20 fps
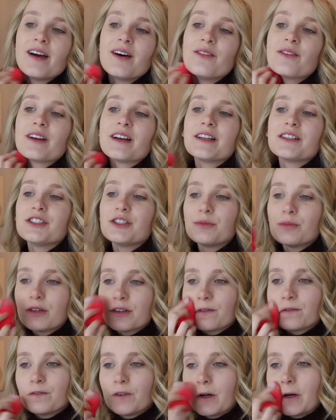When I do
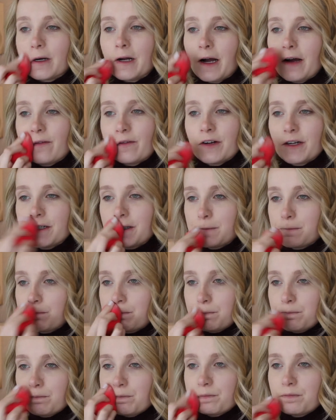more full coverage
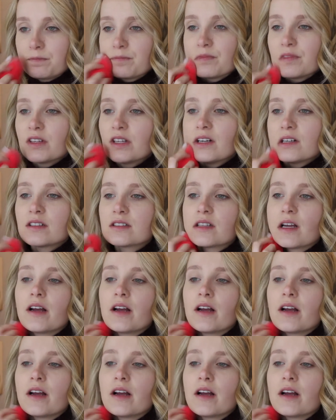looks,